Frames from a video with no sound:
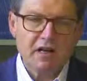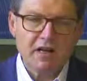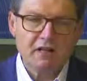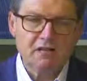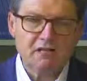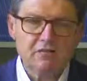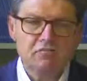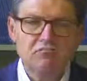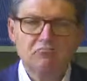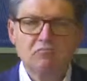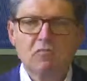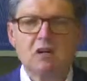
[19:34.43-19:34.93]

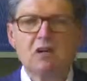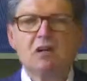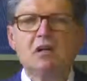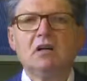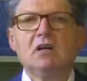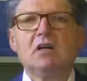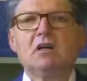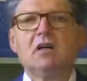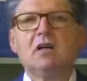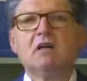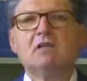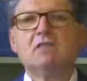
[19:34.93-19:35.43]
So
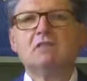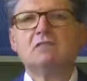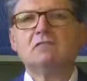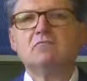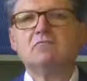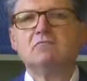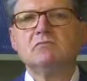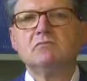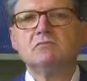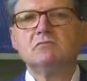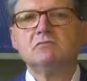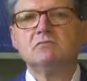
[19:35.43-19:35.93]
taste, which appears
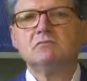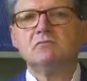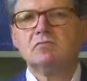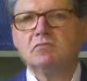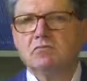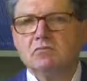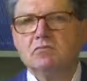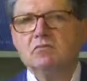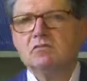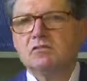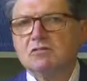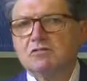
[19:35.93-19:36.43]
to be a very
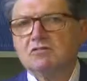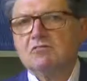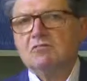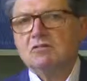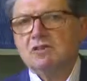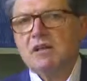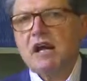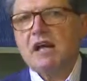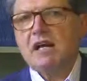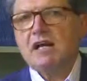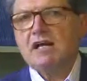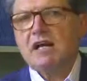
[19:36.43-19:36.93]
individual
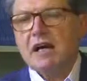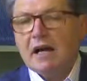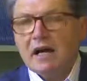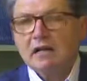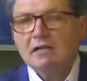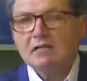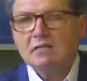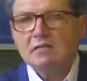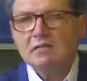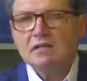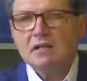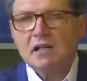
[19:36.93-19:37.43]
thing, does
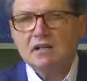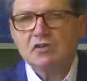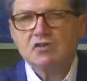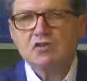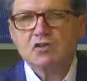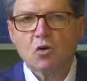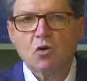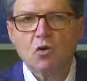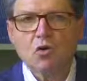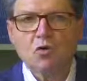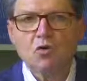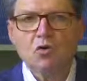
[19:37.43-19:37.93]
this please me
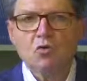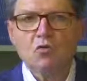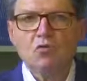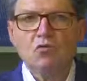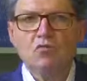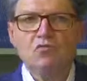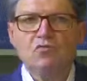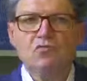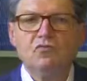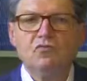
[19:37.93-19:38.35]
or not,